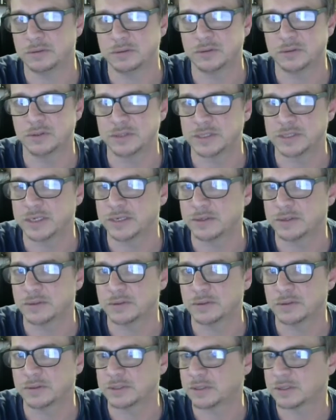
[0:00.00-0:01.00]

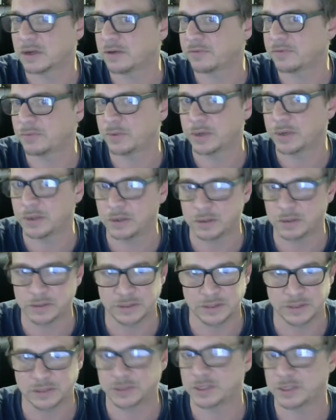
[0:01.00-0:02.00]
newsletter software
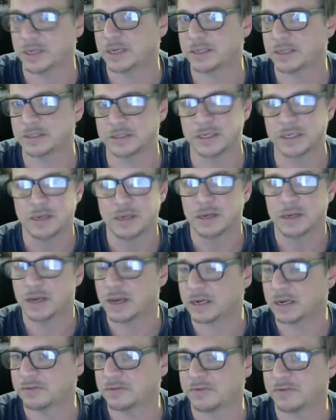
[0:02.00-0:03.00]
such as
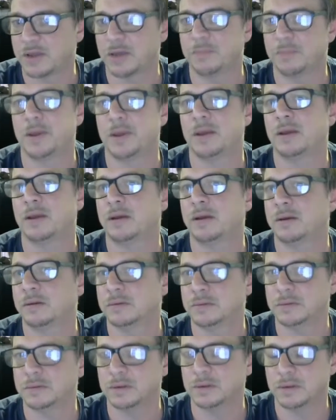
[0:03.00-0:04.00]

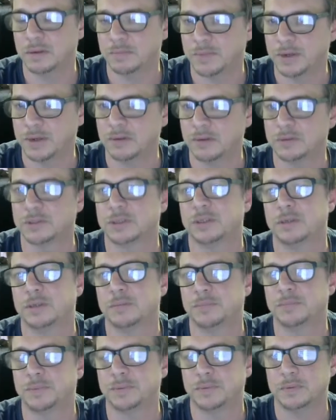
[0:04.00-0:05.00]
ActiveCampaign,
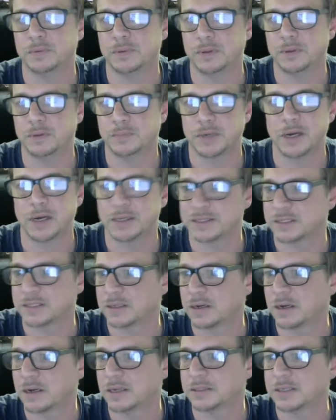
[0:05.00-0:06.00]
MailChimp, Constant
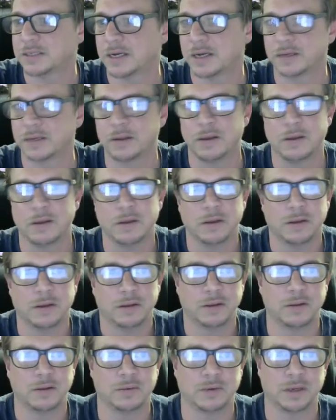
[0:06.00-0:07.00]
Contact,
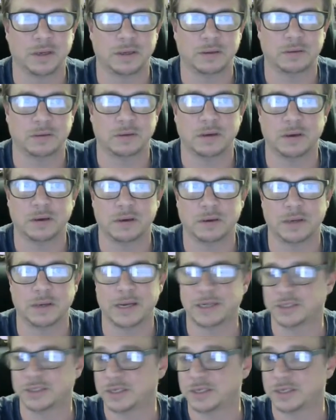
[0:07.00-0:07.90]
you can actually